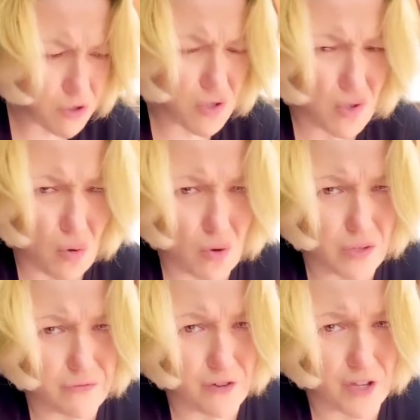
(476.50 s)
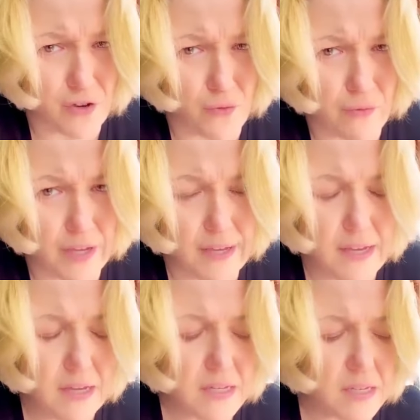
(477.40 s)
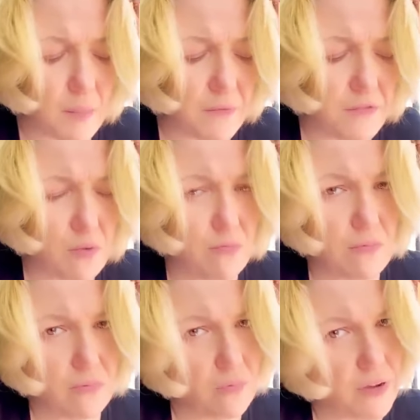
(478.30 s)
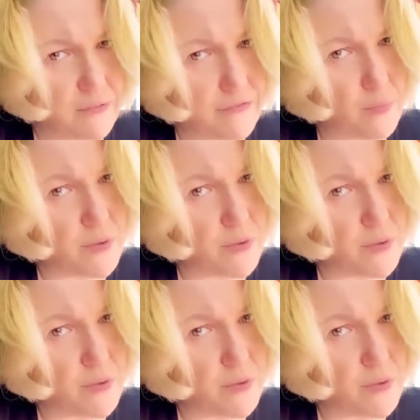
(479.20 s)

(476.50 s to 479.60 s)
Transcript: so good for you. Some of you went from